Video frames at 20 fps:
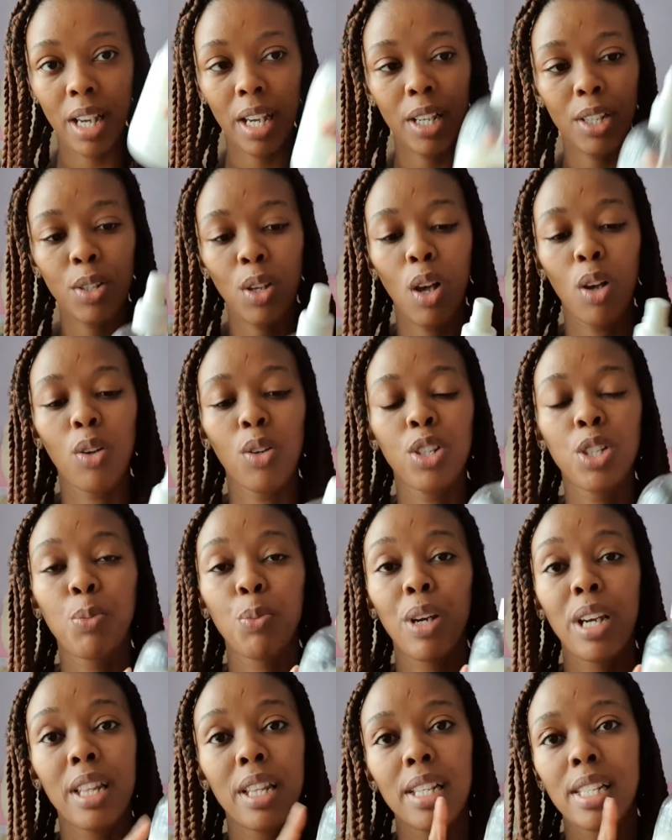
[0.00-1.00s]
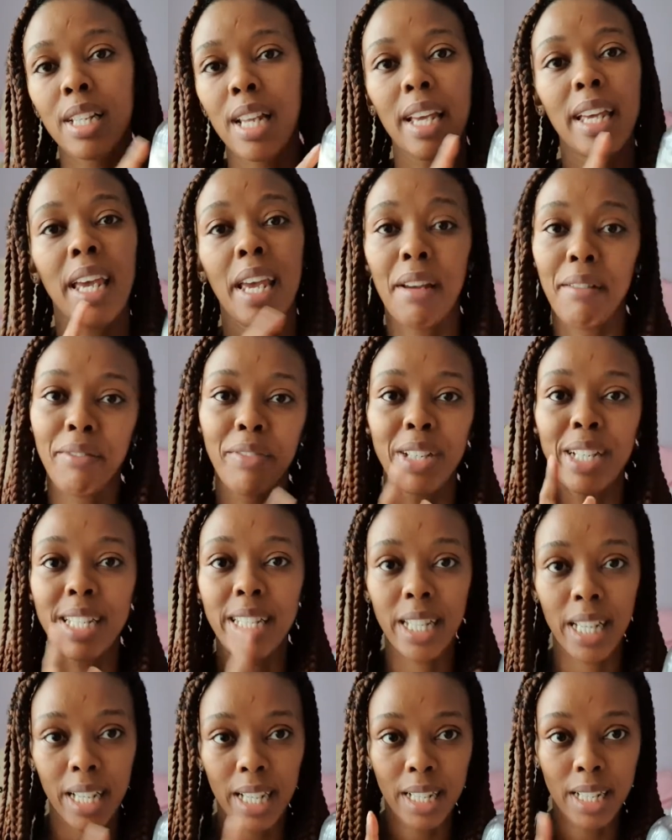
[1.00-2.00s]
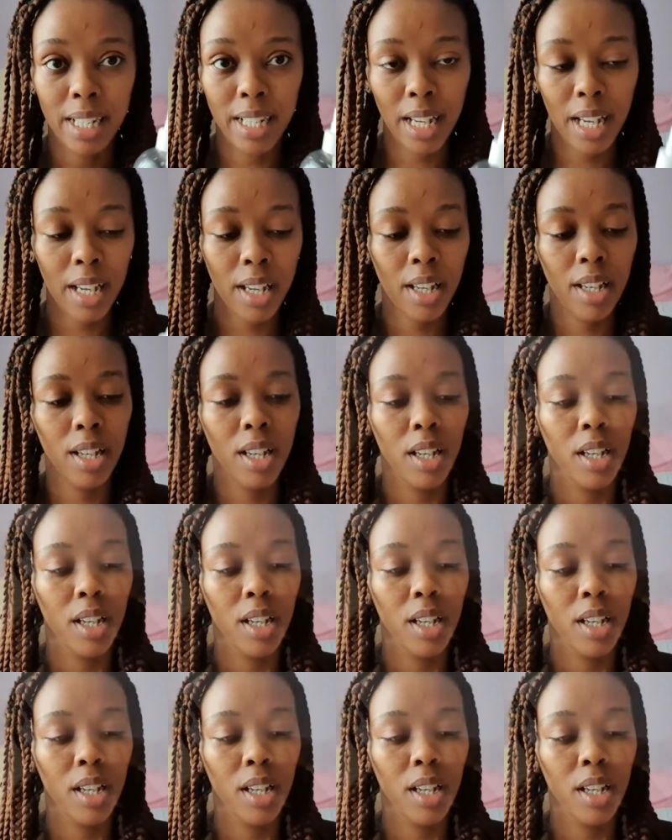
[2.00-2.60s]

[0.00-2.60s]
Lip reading: day, so I'll spray this like every second day.